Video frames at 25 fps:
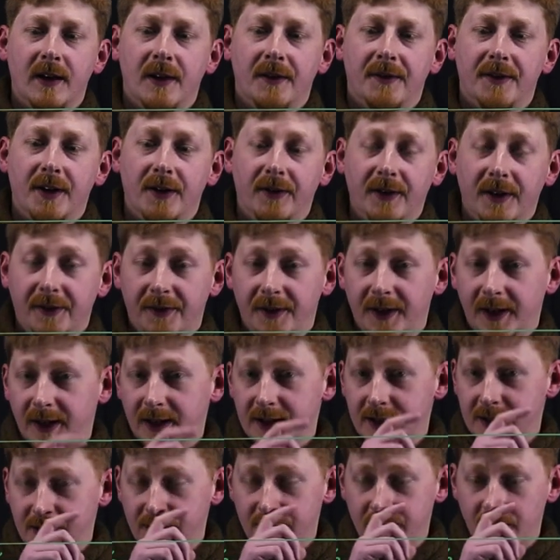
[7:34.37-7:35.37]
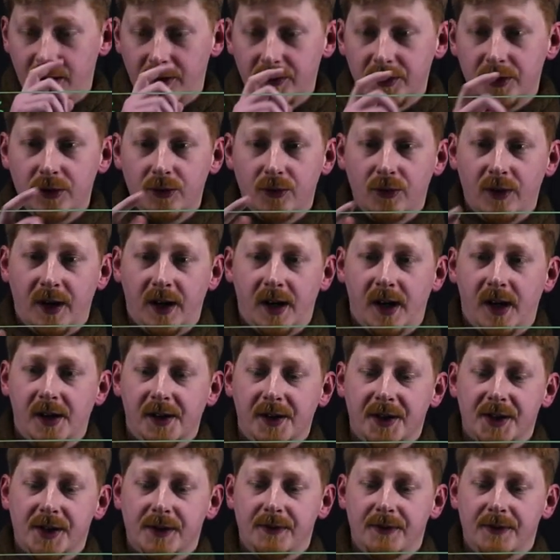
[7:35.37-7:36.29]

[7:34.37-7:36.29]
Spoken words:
The only thing is you don't do a hard